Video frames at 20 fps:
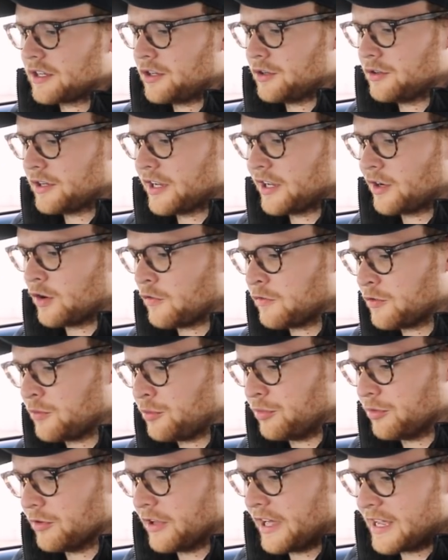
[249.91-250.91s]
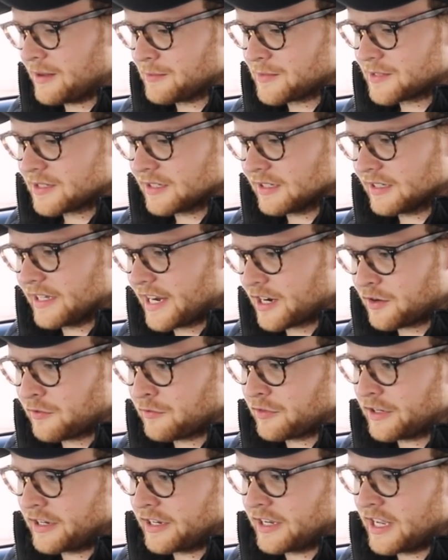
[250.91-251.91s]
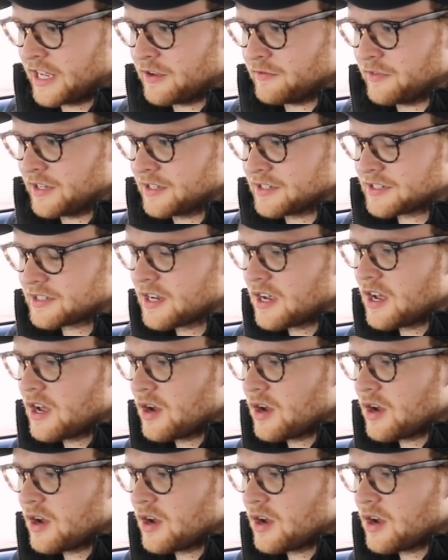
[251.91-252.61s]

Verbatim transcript: Hyundai often blames the lack of rear air vents